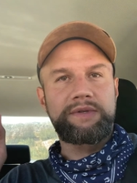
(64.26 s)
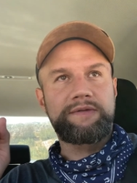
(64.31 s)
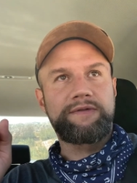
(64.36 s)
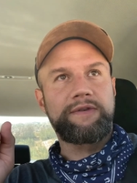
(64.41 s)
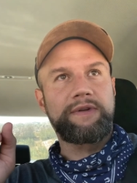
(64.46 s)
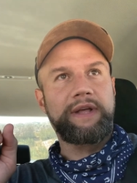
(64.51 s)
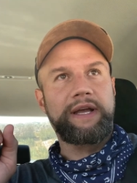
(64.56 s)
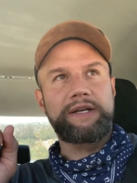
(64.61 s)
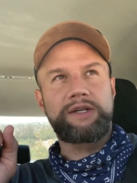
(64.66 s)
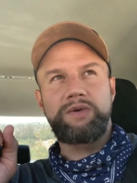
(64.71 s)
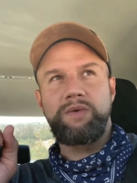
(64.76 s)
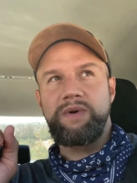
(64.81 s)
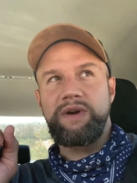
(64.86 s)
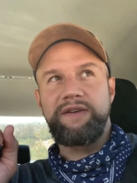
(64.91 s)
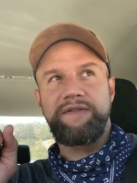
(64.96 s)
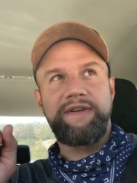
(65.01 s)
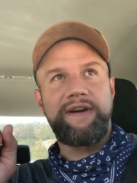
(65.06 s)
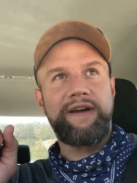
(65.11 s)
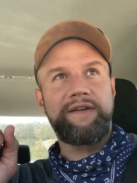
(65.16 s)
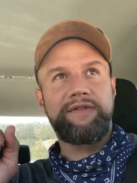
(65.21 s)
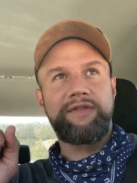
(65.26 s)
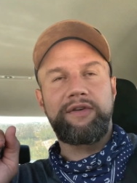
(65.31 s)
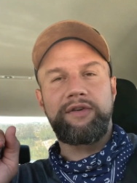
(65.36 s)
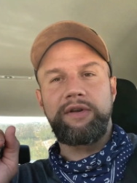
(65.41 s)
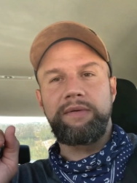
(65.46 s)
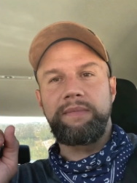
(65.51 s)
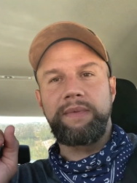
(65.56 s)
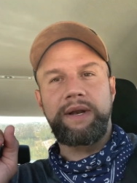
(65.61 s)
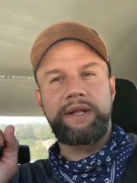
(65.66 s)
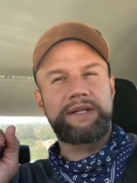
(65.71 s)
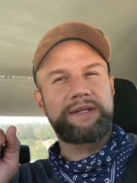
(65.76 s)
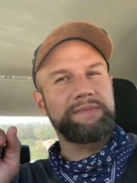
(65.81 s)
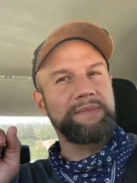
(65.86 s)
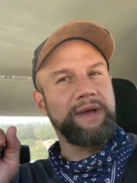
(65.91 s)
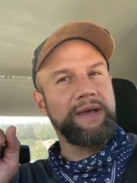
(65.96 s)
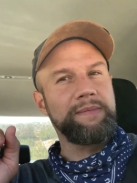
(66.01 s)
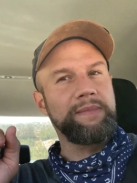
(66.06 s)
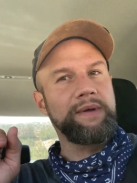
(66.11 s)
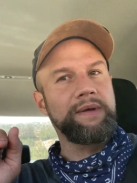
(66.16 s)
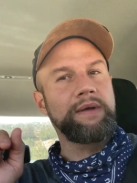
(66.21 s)
for like 25, 30 minutes
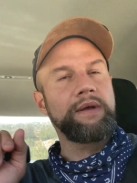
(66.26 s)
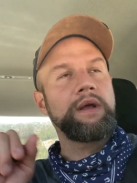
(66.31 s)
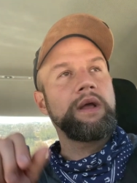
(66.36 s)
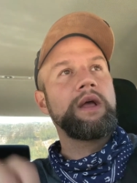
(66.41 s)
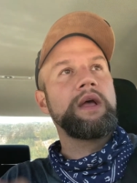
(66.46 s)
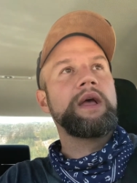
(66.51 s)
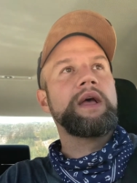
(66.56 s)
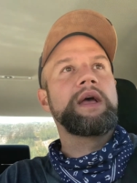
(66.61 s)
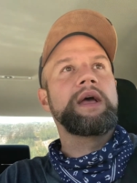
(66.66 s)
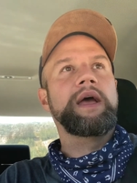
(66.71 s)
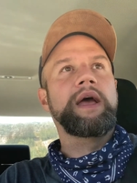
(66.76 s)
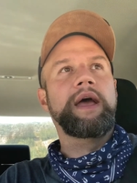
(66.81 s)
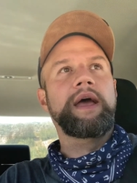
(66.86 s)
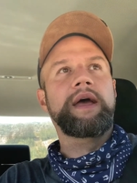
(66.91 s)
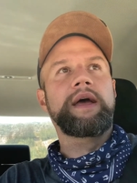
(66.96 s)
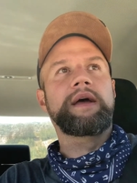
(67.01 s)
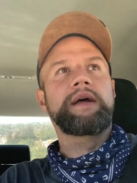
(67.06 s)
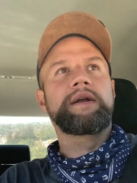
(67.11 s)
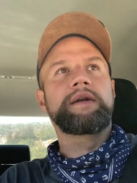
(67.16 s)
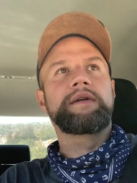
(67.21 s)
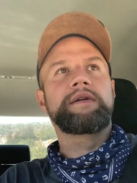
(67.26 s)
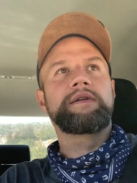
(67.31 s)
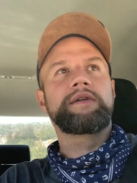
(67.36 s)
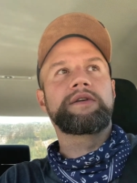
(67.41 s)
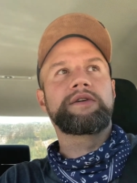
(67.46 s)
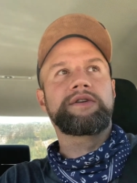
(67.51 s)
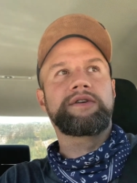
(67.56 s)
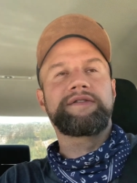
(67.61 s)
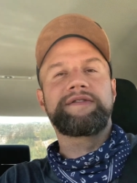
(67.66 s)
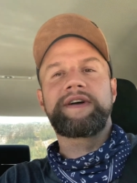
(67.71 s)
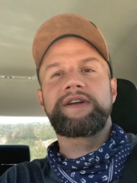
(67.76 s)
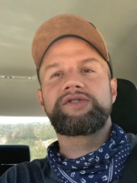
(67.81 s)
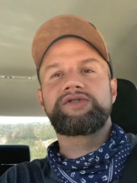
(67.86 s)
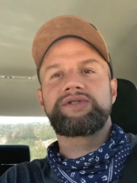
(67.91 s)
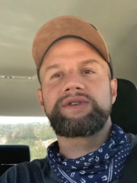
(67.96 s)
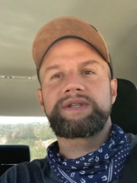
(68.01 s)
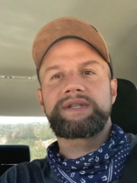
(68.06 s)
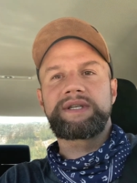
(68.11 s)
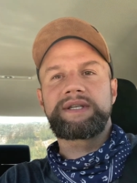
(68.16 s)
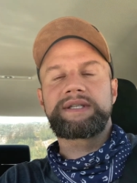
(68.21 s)
maybe and you'll
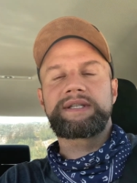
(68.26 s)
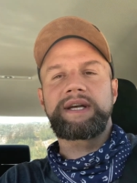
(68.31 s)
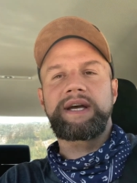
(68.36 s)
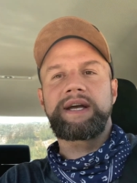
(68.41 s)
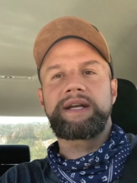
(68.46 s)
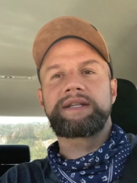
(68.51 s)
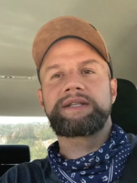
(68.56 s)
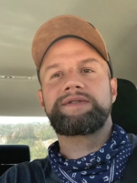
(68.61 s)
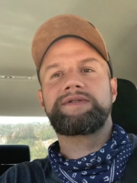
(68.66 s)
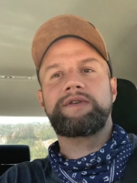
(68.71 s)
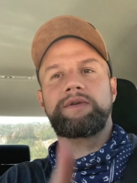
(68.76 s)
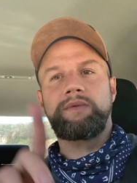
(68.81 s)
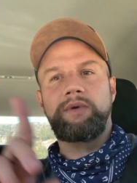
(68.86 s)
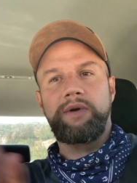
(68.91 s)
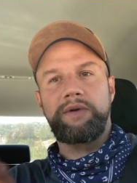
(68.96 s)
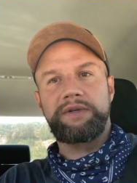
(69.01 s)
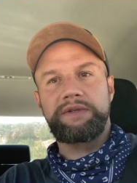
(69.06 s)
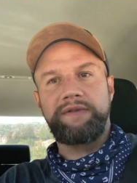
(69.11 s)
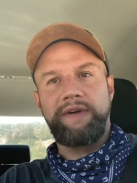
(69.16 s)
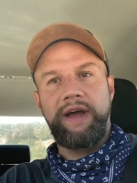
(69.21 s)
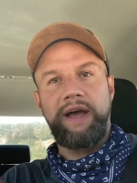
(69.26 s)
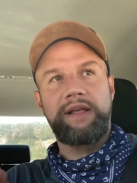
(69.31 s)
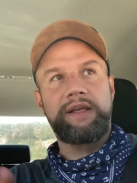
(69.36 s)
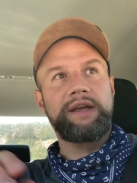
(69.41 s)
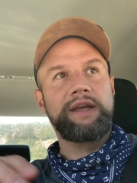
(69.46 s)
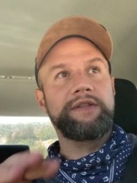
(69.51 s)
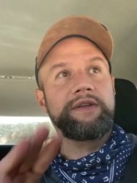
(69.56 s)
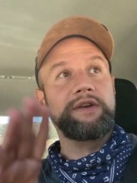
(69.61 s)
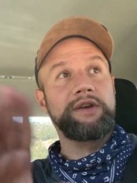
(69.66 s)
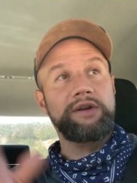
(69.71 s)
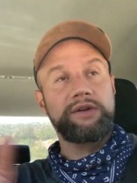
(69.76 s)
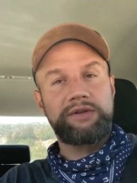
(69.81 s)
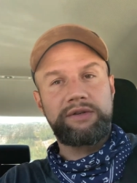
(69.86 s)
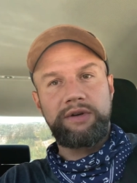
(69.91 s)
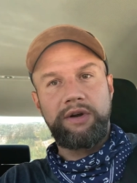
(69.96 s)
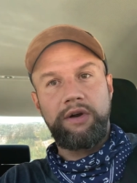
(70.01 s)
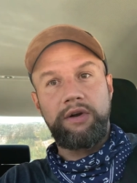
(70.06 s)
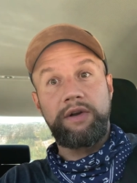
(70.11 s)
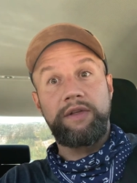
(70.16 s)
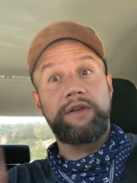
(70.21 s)
eventually see signs for Rose Valley and then you'll
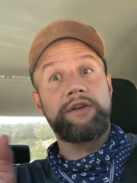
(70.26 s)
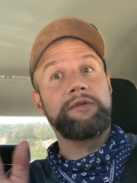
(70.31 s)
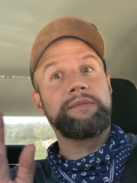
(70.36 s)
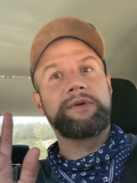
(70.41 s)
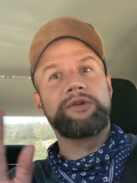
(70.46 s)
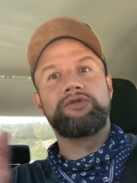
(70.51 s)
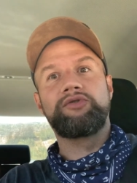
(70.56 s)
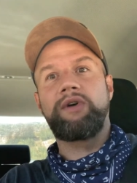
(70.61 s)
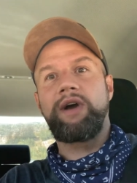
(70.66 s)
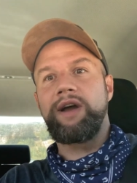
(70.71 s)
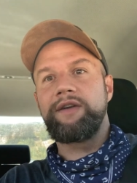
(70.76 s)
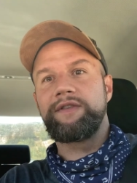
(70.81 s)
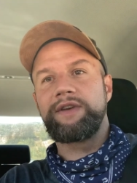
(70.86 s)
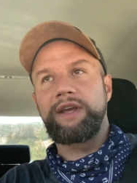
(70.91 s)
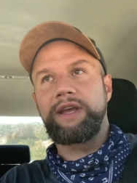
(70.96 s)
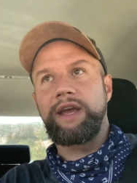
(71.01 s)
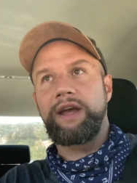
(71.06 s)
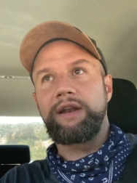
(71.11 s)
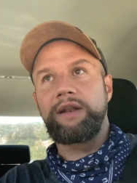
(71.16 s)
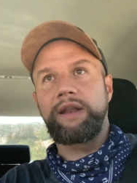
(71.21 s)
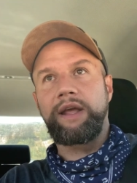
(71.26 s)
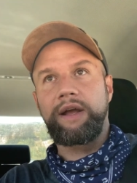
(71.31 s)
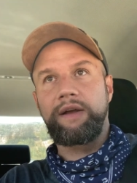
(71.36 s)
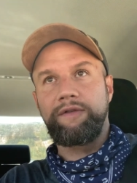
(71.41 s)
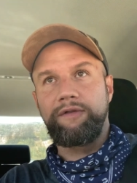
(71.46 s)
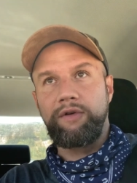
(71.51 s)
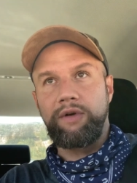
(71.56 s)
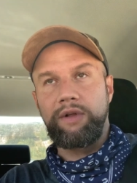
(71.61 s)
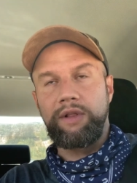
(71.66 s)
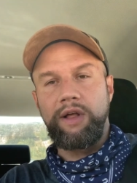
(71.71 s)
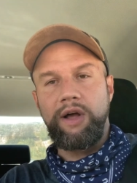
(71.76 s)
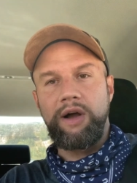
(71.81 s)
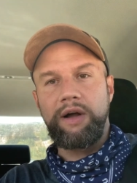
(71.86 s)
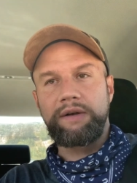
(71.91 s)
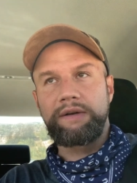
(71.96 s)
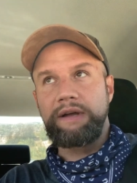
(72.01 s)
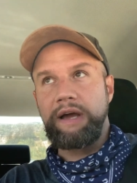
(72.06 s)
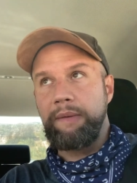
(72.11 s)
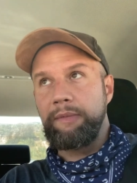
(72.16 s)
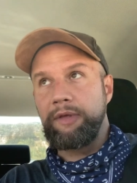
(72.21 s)
turn and then you'll be driving again like for a long
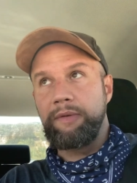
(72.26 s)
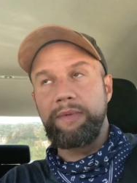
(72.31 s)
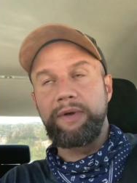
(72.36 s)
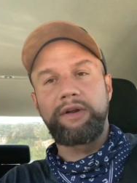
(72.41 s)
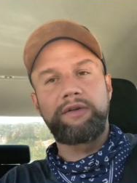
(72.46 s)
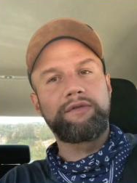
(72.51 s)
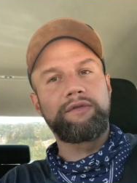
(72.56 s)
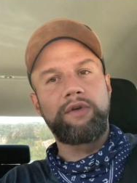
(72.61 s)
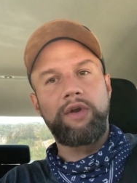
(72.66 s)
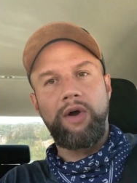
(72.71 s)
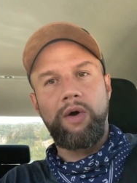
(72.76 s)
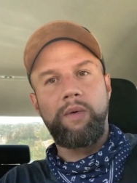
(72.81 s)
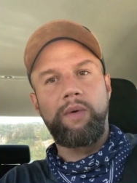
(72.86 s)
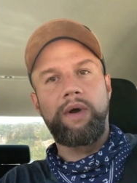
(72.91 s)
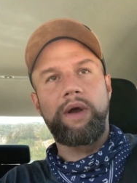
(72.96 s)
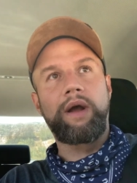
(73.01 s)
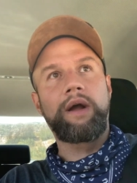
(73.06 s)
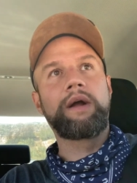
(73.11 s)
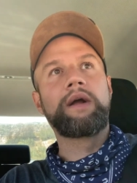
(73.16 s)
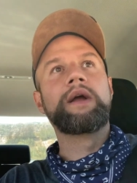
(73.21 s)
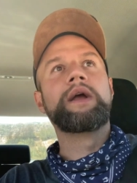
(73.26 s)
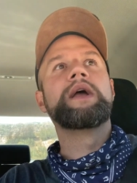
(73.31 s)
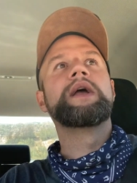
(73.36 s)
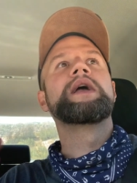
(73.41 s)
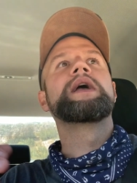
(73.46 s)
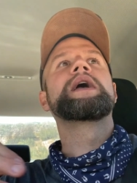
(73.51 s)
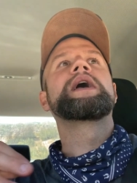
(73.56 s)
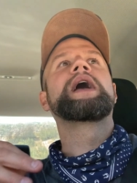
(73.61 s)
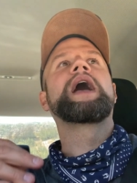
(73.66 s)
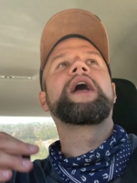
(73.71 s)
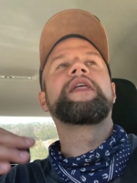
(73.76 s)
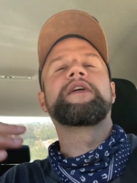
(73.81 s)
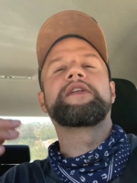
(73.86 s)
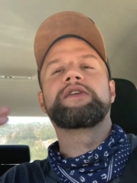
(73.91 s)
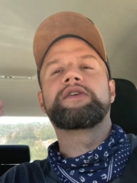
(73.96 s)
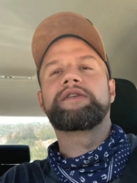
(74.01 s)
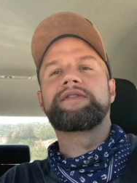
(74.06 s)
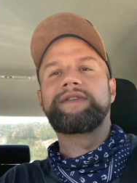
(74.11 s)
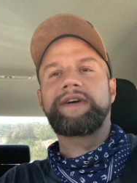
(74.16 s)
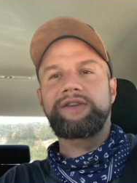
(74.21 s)
time in the middle of nowhere and then
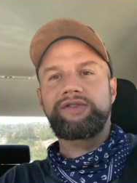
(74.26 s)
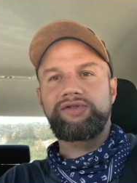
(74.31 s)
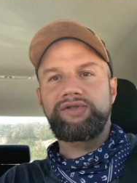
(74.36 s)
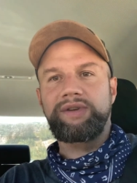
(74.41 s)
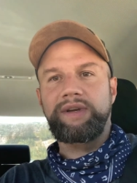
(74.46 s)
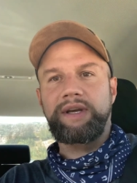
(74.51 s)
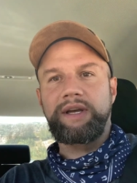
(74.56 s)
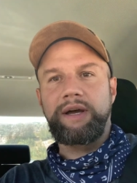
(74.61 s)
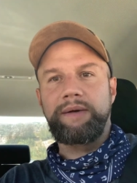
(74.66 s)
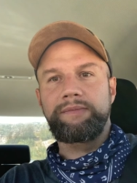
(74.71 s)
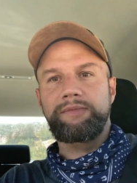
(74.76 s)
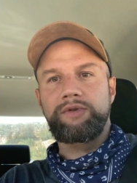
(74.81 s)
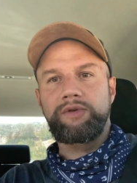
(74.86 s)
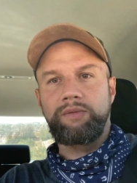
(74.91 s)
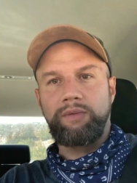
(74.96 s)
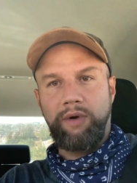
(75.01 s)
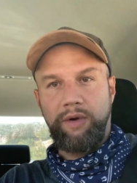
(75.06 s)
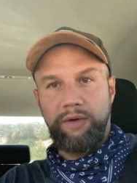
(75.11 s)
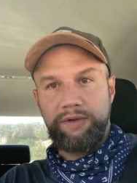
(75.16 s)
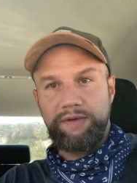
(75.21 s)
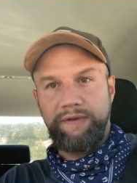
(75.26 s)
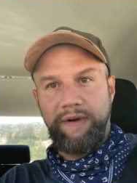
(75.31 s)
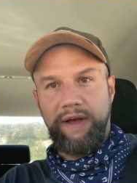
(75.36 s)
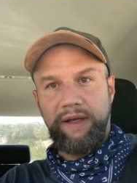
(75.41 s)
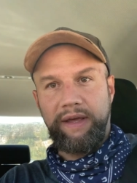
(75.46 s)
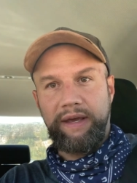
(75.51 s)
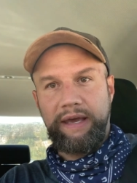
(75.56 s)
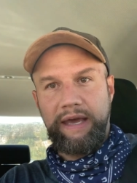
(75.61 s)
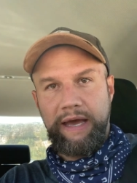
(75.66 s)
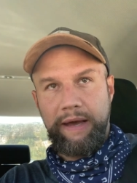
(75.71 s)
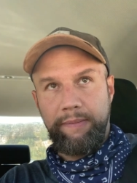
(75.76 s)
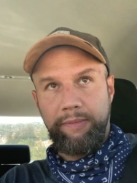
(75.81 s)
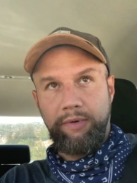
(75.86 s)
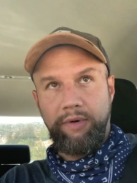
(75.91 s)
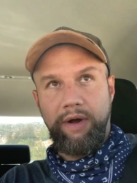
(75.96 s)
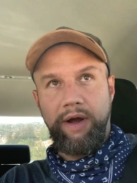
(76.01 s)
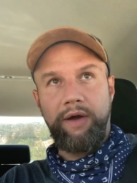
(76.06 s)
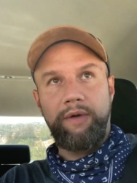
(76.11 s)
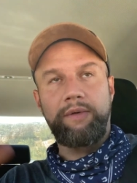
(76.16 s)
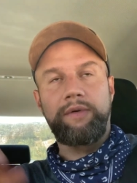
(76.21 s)
you'll eventually come to Rose Valley
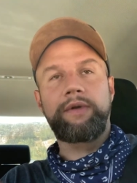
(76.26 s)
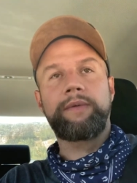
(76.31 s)
Campground.